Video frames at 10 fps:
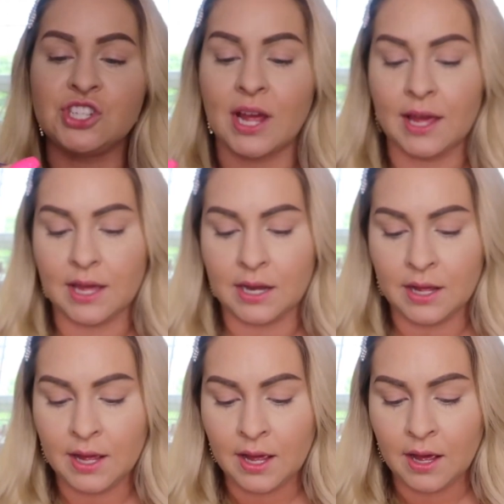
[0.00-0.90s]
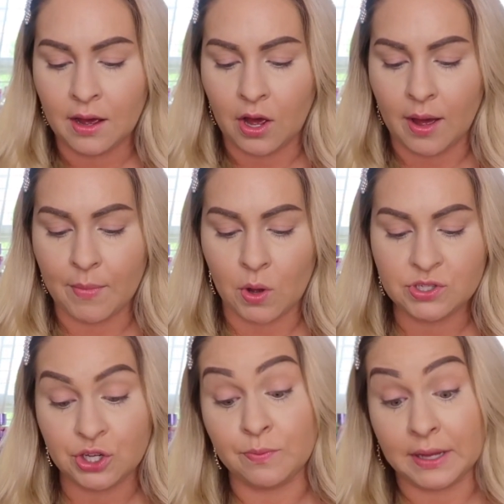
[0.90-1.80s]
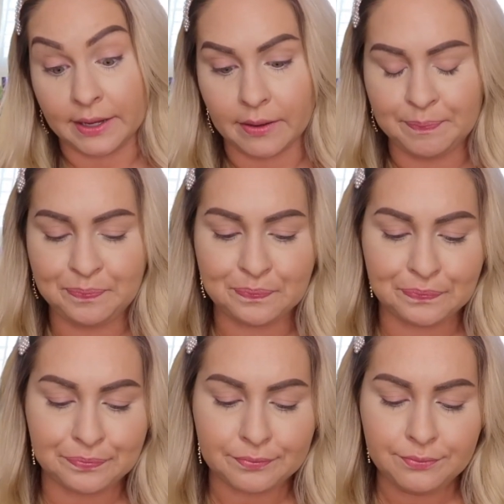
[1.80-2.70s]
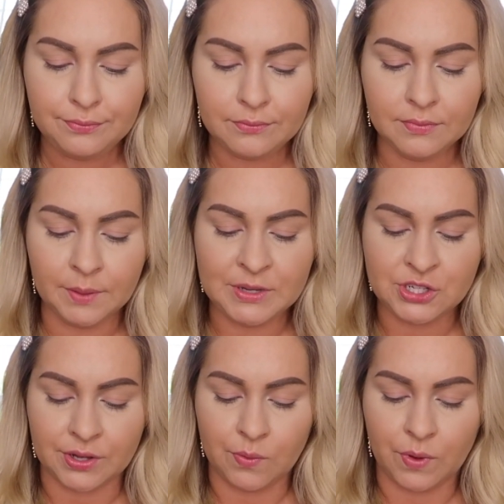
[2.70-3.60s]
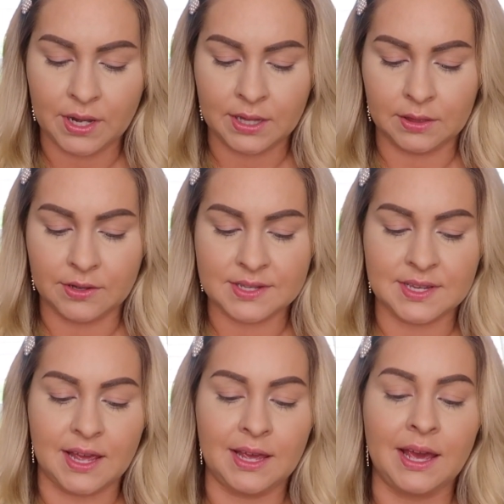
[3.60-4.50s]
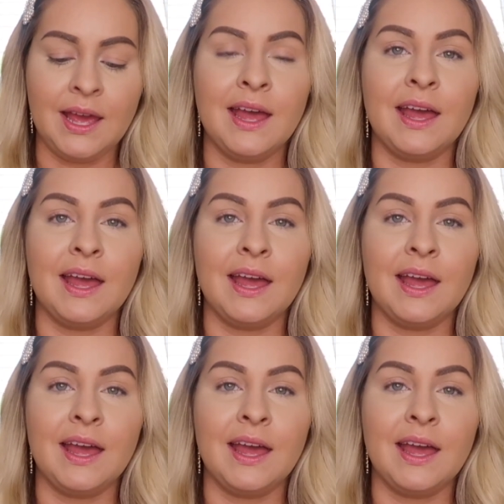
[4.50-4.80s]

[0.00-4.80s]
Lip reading: shade, 02 medium. Let me show you what it looks like.